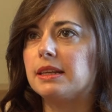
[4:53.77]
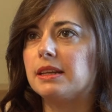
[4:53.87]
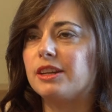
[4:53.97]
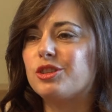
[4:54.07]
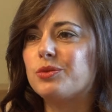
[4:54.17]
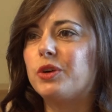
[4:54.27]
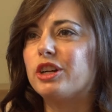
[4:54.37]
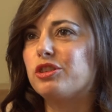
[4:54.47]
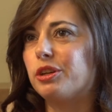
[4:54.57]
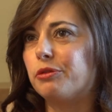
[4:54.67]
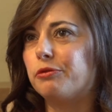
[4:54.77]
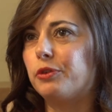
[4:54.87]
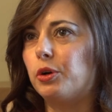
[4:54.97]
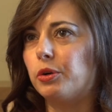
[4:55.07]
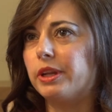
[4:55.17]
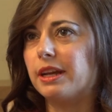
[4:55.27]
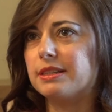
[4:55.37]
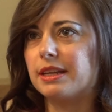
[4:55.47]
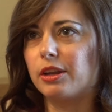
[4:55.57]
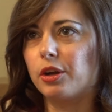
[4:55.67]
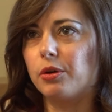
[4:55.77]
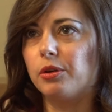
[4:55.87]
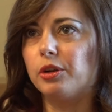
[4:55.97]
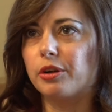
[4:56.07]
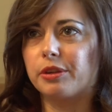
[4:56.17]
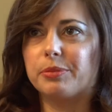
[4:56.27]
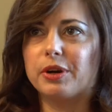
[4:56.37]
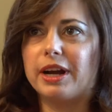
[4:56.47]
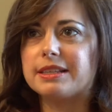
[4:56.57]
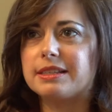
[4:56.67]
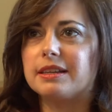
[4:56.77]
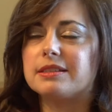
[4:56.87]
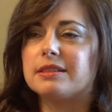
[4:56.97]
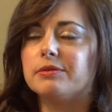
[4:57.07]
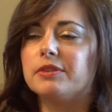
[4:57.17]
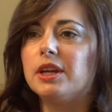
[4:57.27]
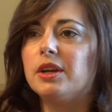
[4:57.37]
and I just watch it unfold as I go along the process of